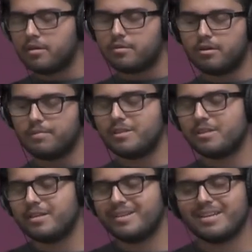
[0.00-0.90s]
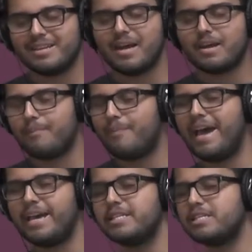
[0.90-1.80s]
coming in like
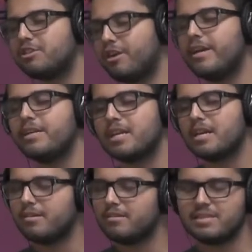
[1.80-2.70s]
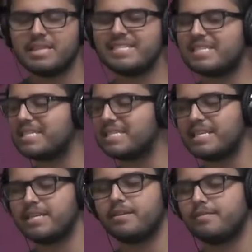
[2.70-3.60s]
pastries. They
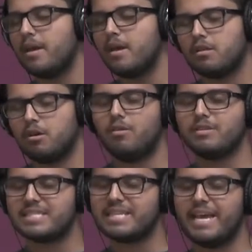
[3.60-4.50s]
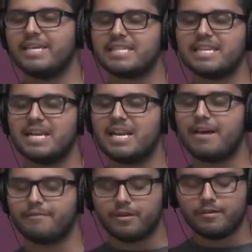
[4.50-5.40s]
sing those things in
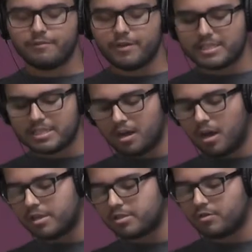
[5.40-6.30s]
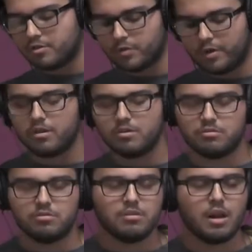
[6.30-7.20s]
life come free to us, cause we're
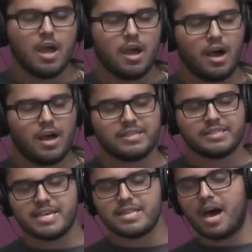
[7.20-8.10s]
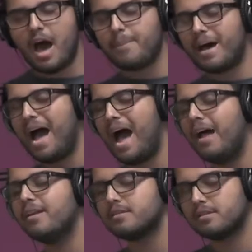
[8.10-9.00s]
all under the upper hand.